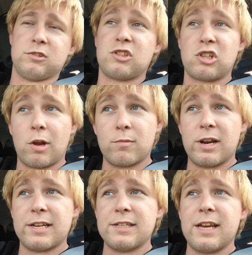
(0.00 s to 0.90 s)
Some
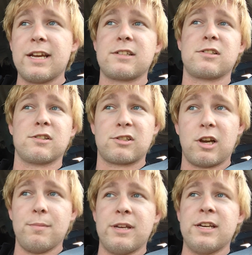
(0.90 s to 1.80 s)
rednecks,
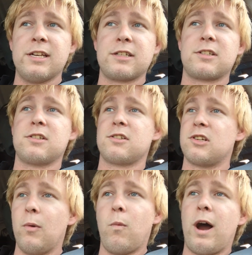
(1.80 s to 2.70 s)
some hicks,
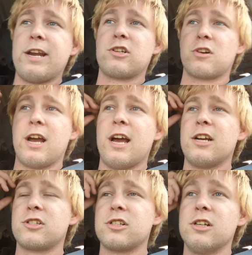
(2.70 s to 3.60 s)
some white
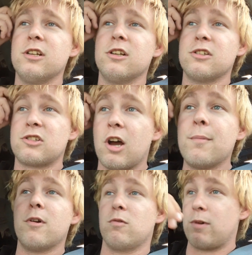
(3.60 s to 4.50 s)
trash,
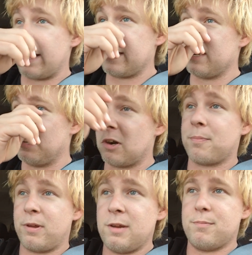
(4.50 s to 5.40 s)
some regular
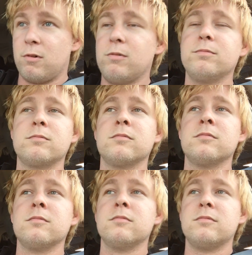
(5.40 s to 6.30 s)
people.
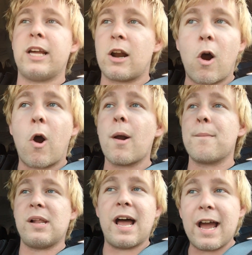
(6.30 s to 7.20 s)
There are
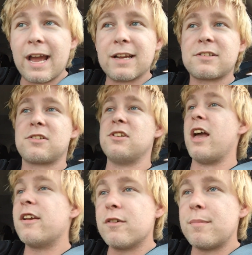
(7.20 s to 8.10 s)
blacks,
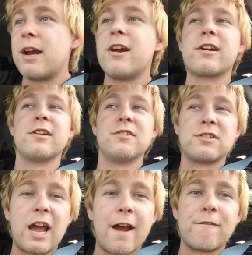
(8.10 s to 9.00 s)
Native Americans,
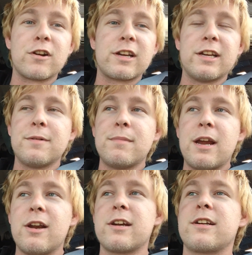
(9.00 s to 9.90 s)
African
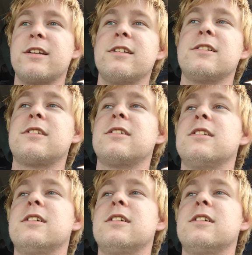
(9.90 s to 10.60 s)
Americans